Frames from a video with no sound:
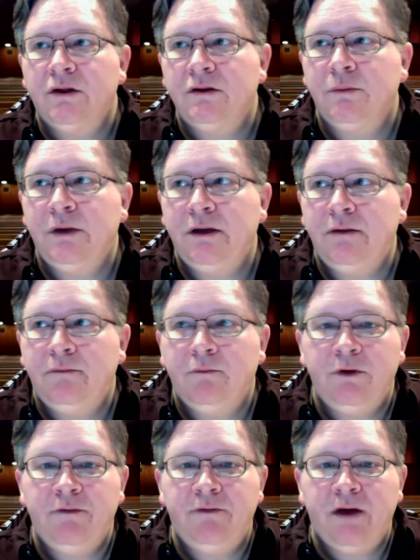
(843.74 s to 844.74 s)
that
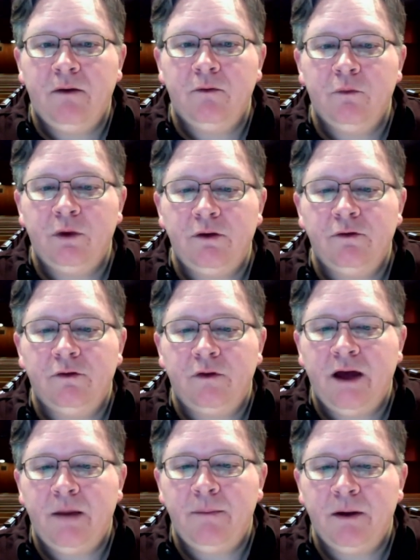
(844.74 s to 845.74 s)
we used the
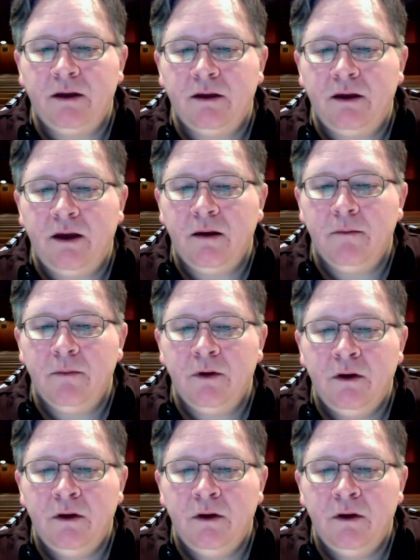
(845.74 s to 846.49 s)
Epic Cam